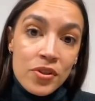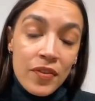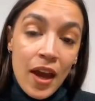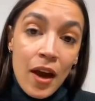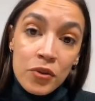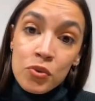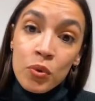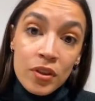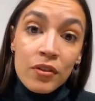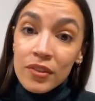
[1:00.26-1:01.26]
of the House
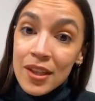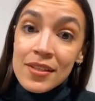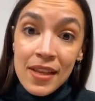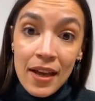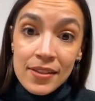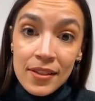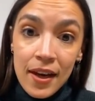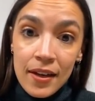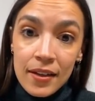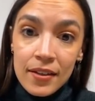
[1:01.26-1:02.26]
were nearly
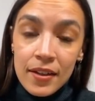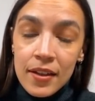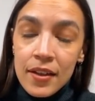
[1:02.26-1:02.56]
assassinated.